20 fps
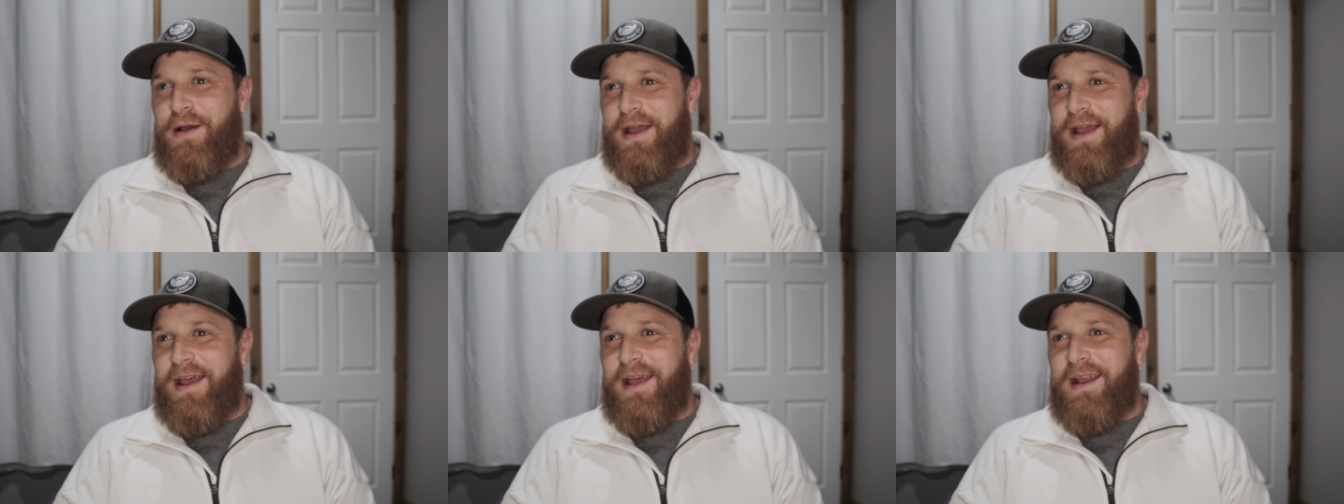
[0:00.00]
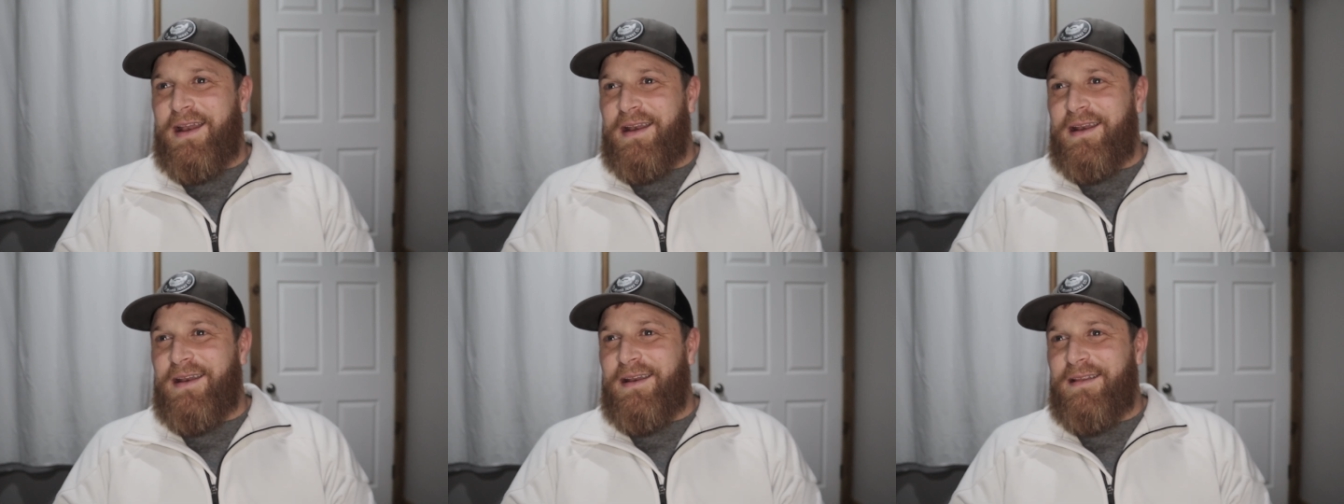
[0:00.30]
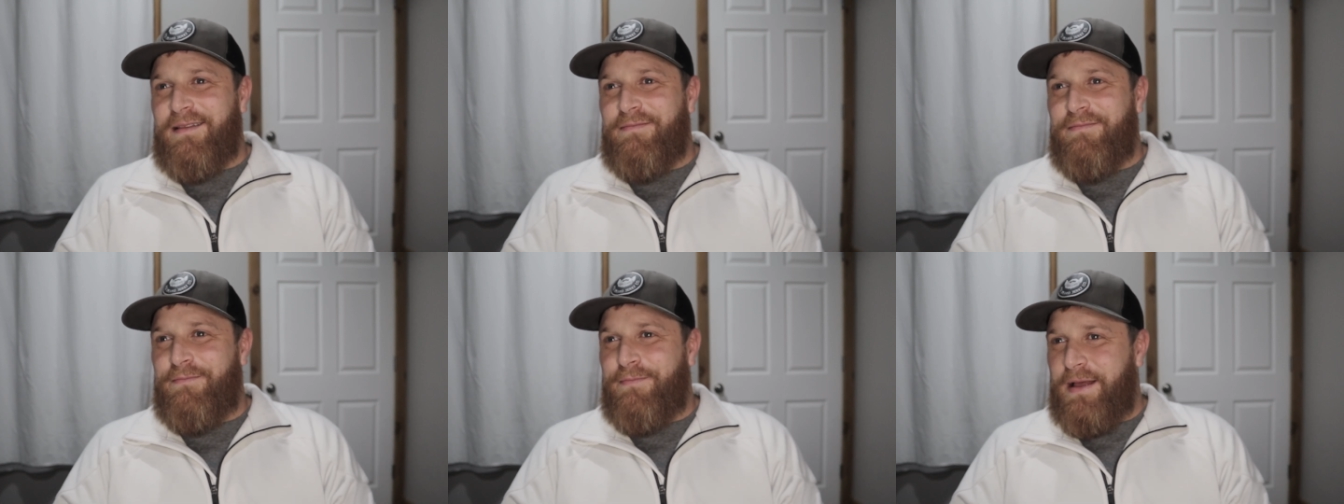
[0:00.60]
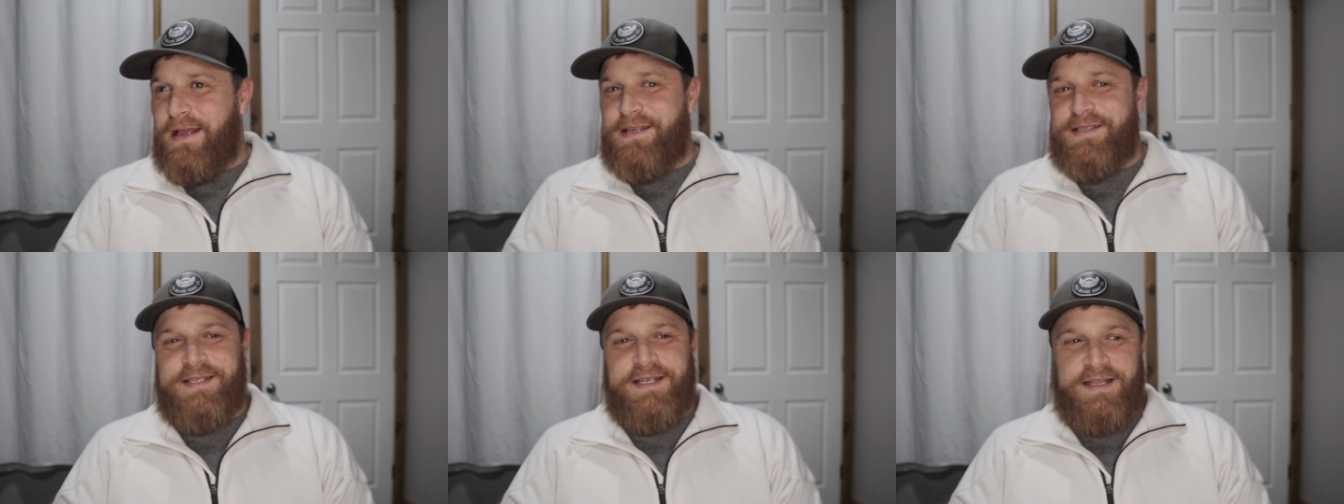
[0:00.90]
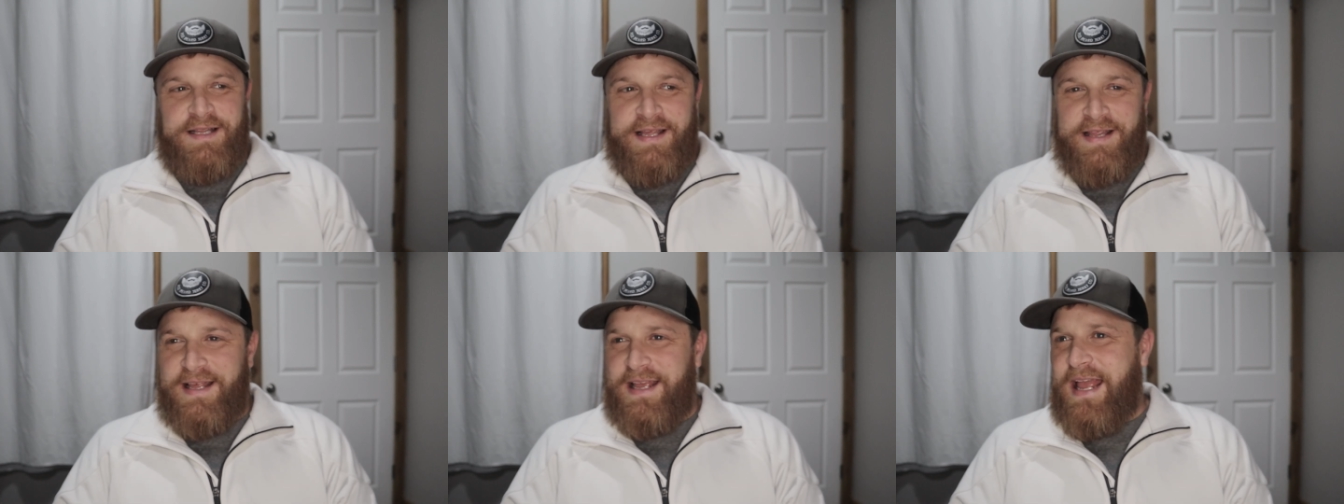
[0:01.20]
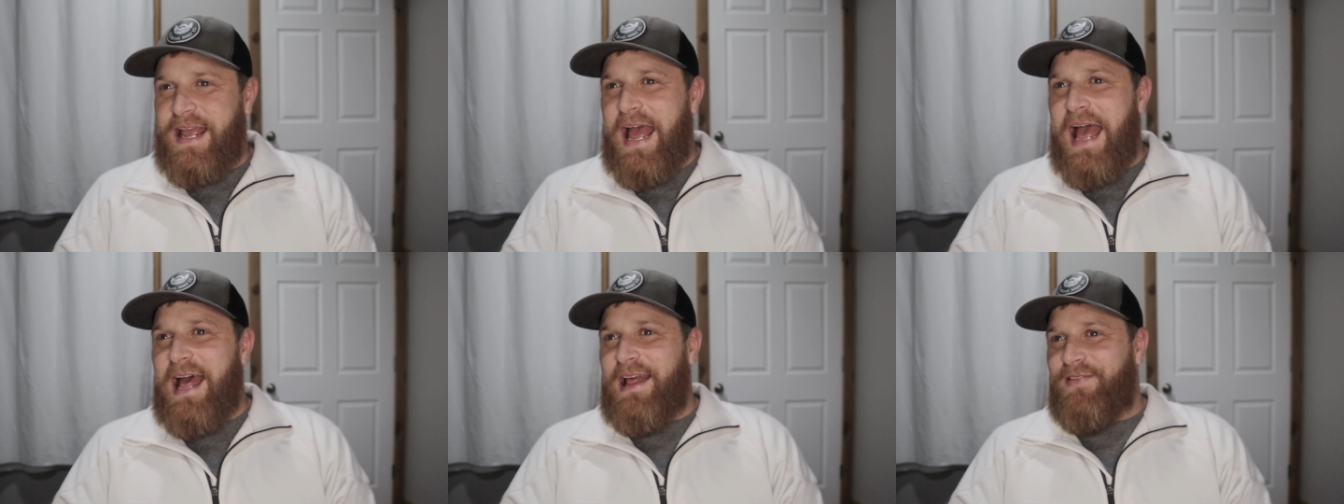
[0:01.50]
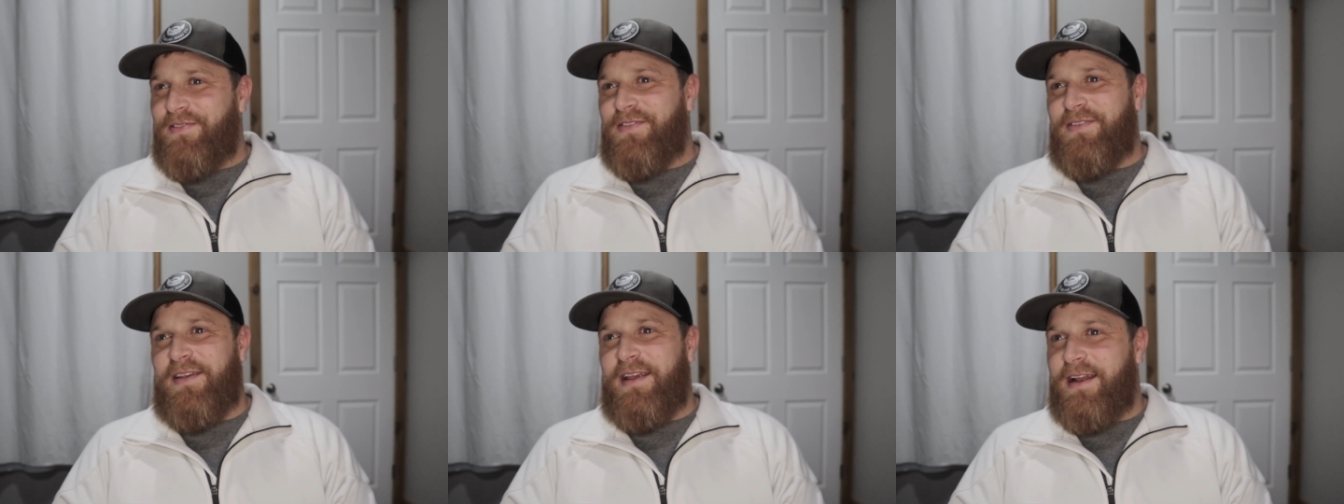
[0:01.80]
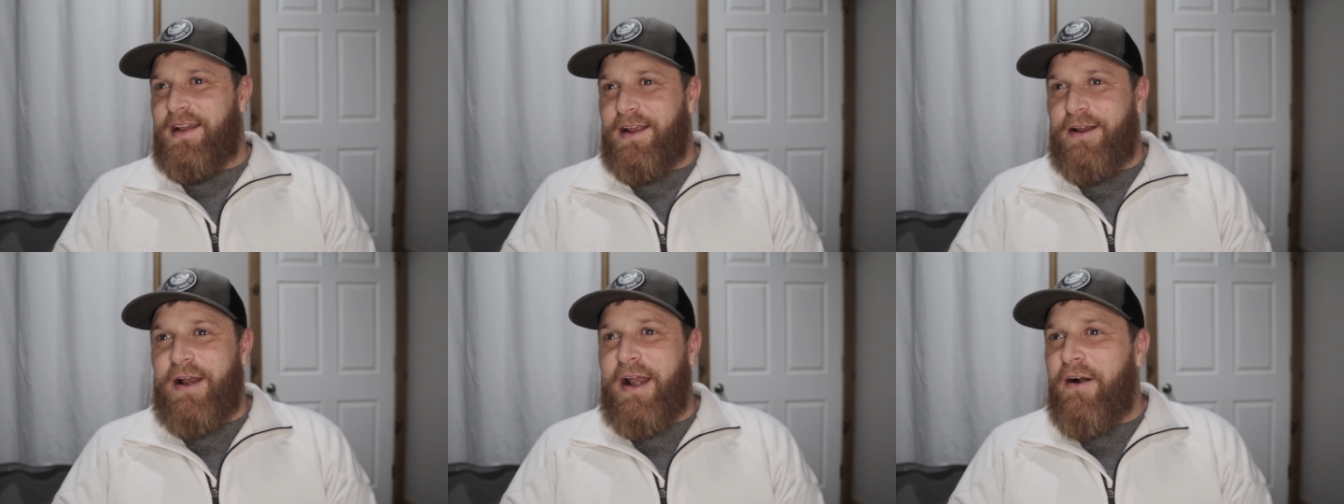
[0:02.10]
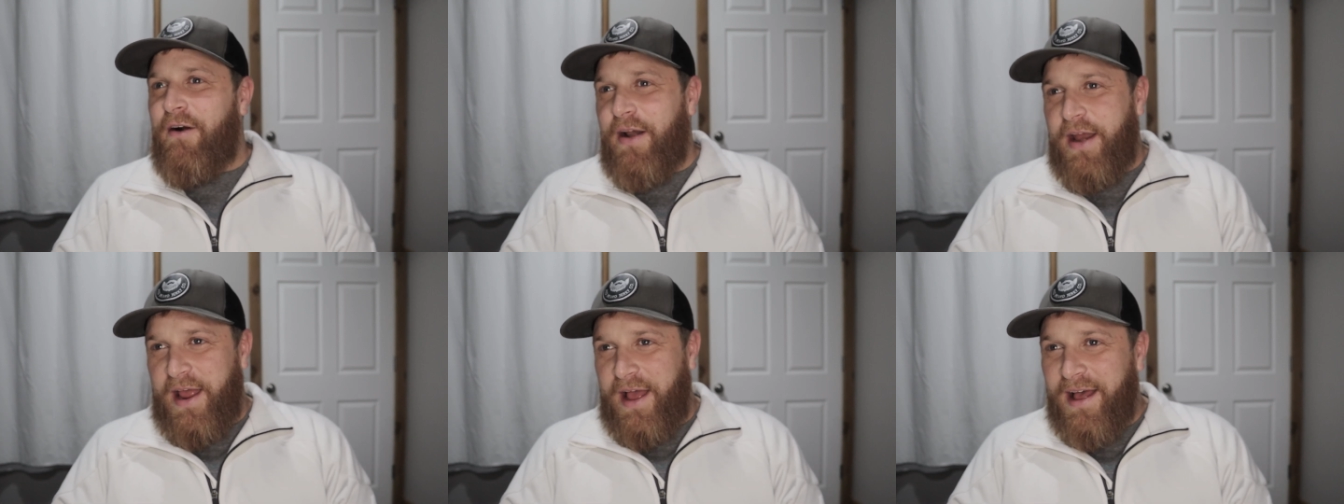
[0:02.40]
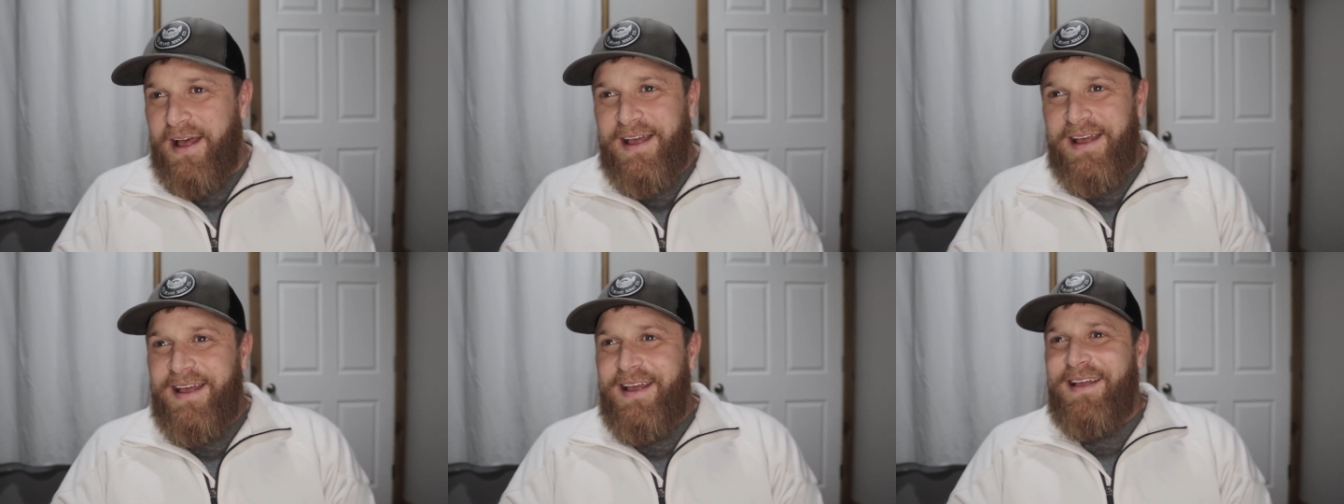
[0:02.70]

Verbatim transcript: and basically the cat's eating area.